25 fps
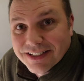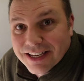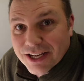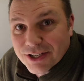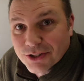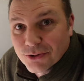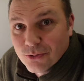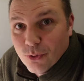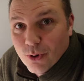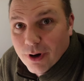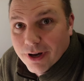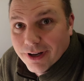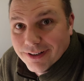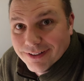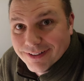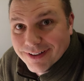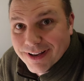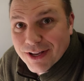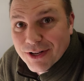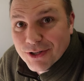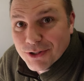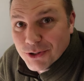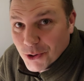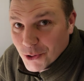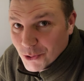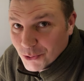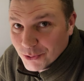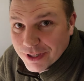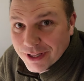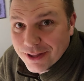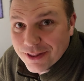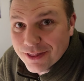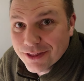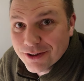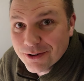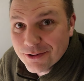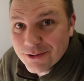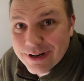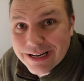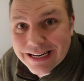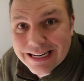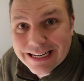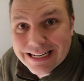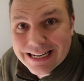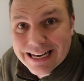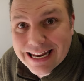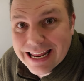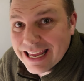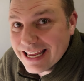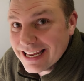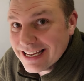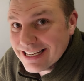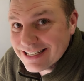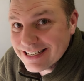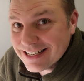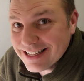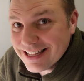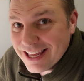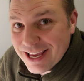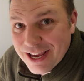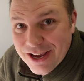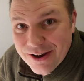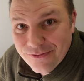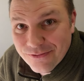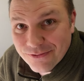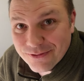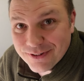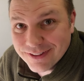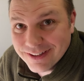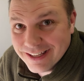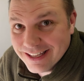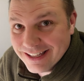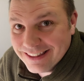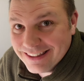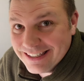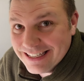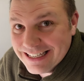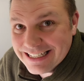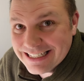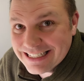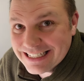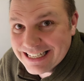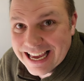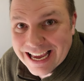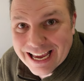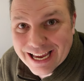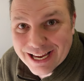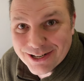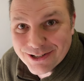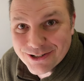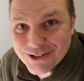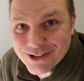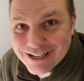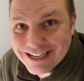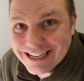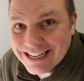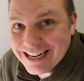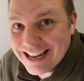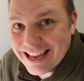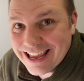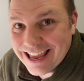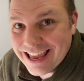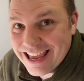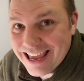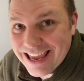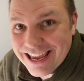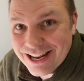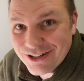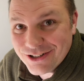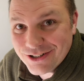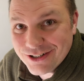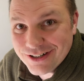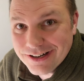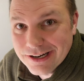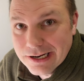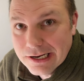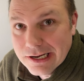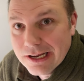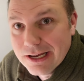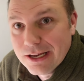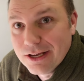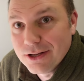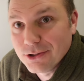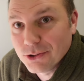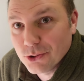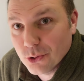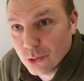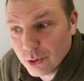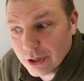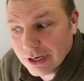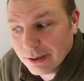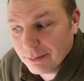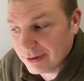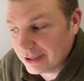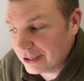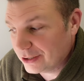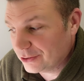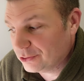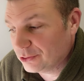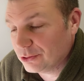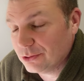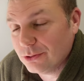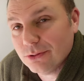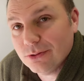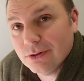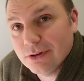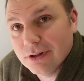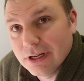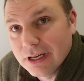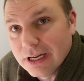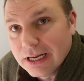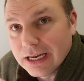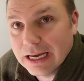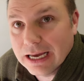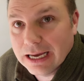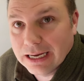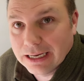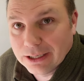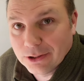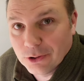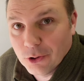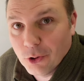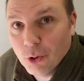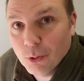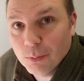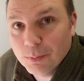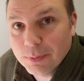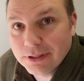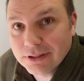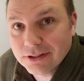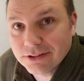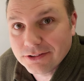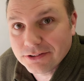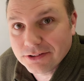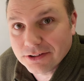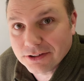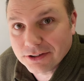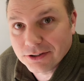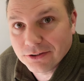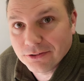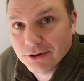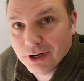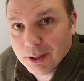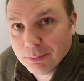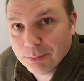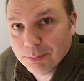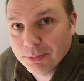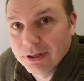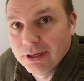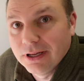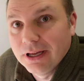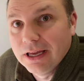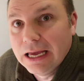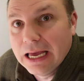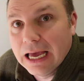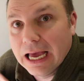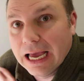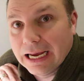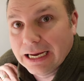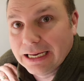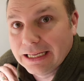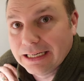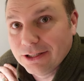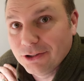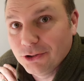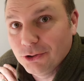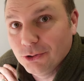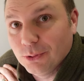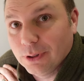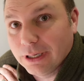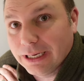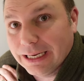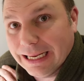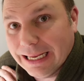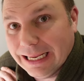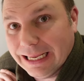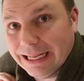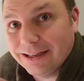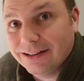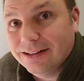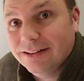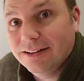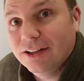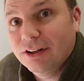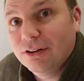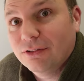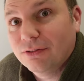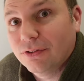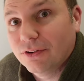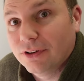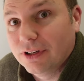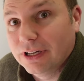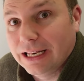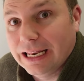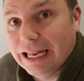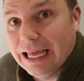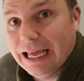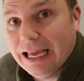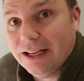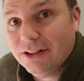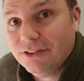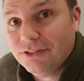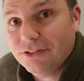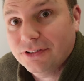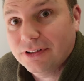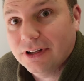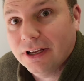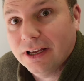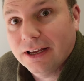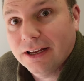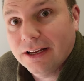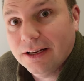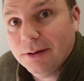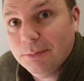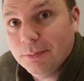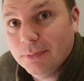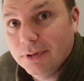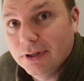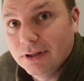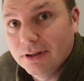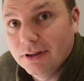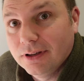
guess what? It's only 3 days left. Then these guys are gonna hatch. So what I'm gonna do, I'm gonna open this sucker up. I'm gonna do a candling for the last time.